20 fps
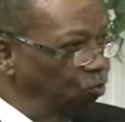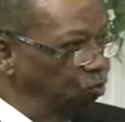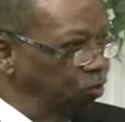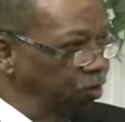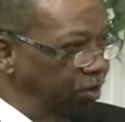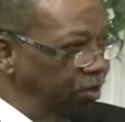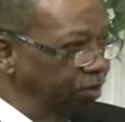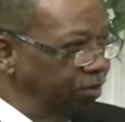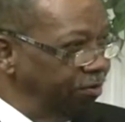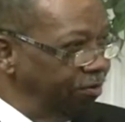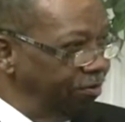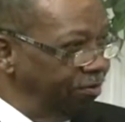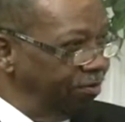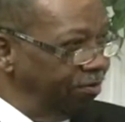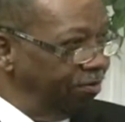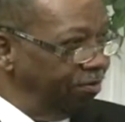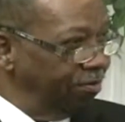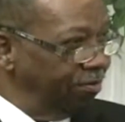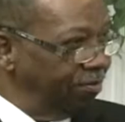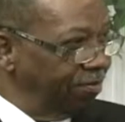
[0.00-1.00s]
weaker
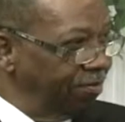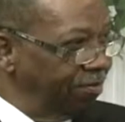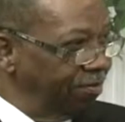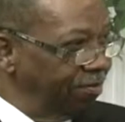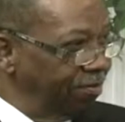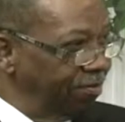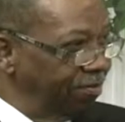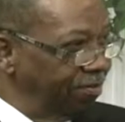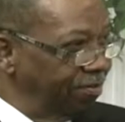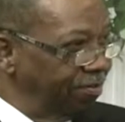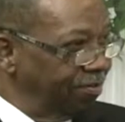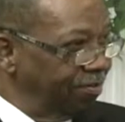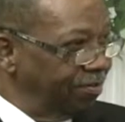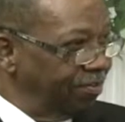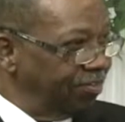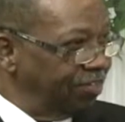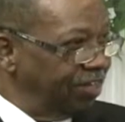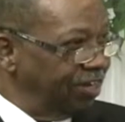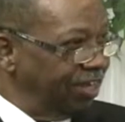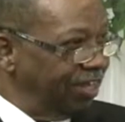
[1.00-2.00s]

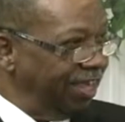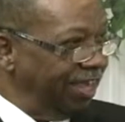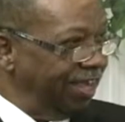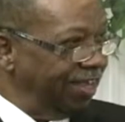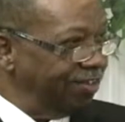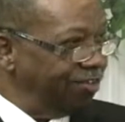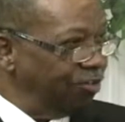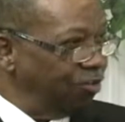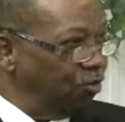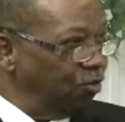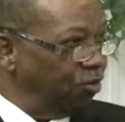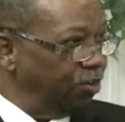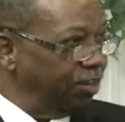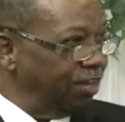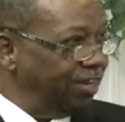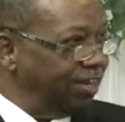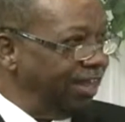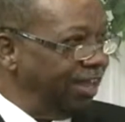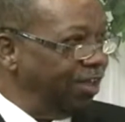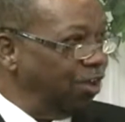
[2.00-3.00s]
city council, or
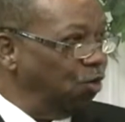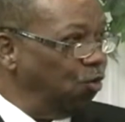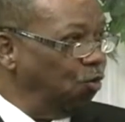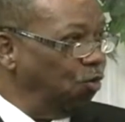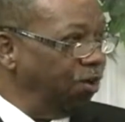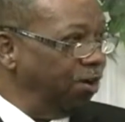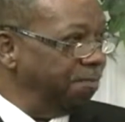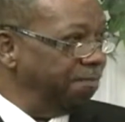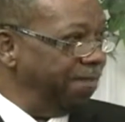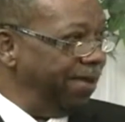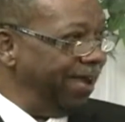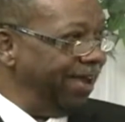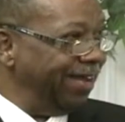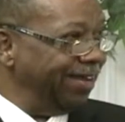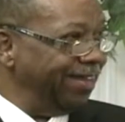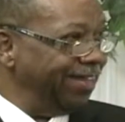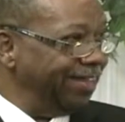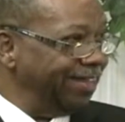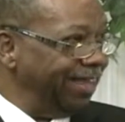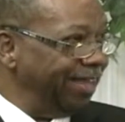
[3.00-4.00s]
did they
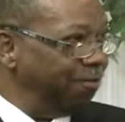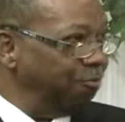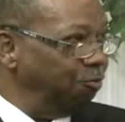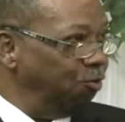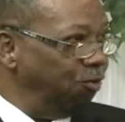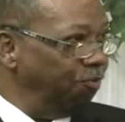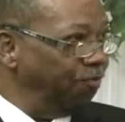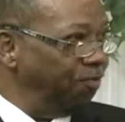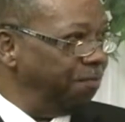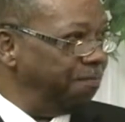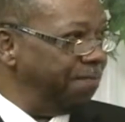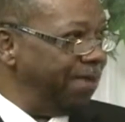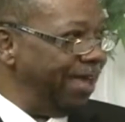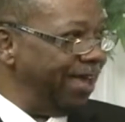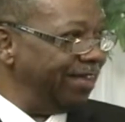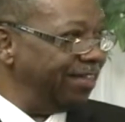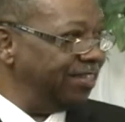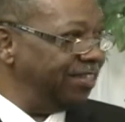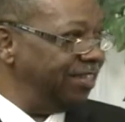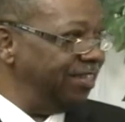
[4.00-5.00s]
automatically take more of a
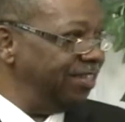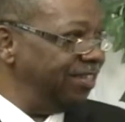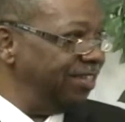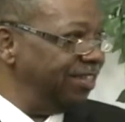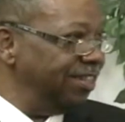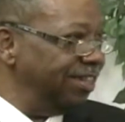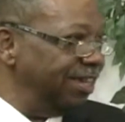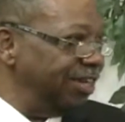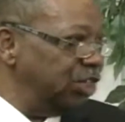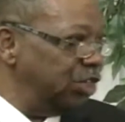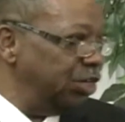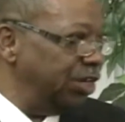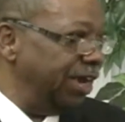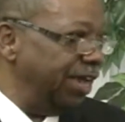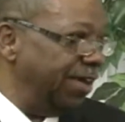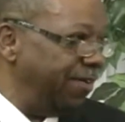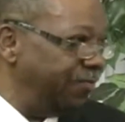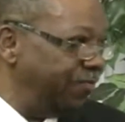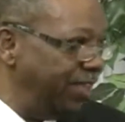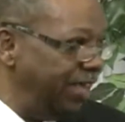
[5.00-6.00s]
back seat than they should
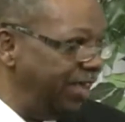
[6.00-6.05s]
have